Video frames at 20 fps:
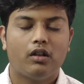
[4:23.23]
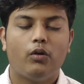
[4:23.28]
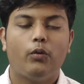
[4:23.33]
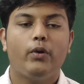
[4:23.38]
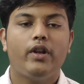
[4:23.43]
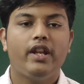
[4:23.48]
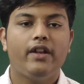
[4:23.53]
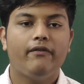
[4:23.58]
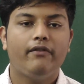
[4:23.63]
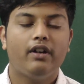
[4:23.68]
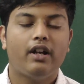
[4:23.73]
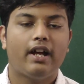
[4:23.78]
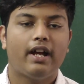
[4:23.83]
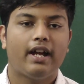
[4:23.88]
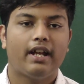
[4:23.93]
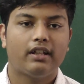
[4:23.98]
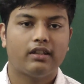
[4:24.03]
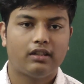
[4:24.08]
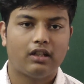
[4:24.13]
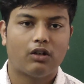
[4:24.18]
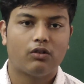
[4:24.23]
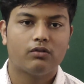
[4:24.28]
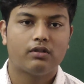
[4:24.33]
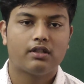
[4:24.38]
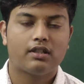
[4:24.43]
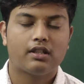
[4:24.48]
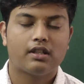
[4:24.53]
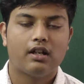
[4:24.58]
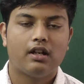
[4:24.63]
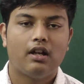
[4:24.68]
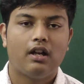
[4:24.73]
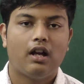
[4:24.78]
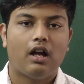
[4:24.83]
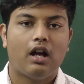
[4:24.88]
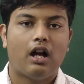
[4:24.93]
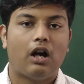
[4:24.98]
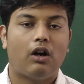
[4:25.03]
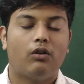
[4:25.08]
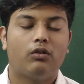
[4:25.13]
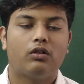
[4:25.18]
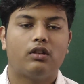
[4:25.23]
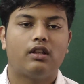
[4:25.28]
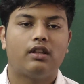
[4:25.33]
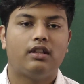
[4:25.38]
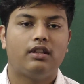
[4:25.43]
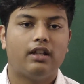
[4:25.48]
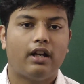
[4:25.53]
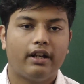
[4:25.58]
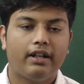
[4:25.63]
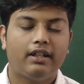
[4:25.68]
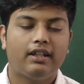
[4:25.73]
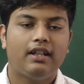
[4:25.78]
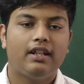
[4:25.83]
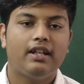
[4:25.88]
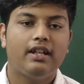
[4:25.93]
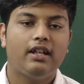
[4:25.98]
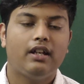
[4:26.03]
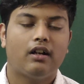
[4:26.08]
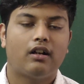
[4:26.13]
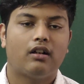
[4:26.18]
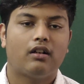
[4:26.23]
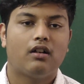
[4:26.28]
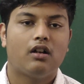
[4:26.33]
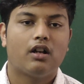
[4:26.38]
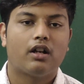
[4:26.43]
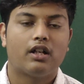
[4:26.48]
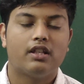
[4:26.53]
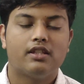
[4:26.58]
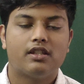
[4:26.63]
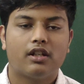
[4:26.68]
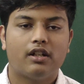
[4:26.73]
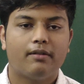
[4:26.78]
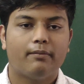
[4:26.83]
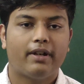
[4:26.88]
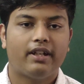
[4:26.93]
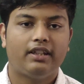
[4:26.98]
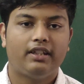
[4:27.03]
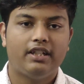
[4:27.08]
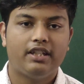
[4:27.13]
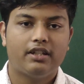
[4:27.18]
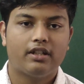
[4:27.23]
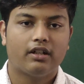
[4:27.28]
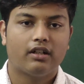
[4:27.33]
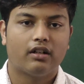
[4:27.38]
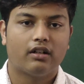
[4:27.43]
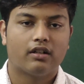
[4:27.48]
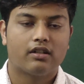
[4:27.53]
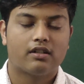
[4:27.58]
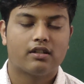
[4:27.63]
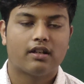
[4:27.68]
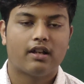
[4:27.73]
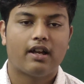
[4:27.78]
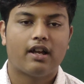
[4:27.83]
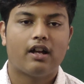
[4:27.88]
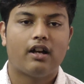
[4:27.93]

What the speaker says: Now, whenever I had doubts, I would directly consult my teachers,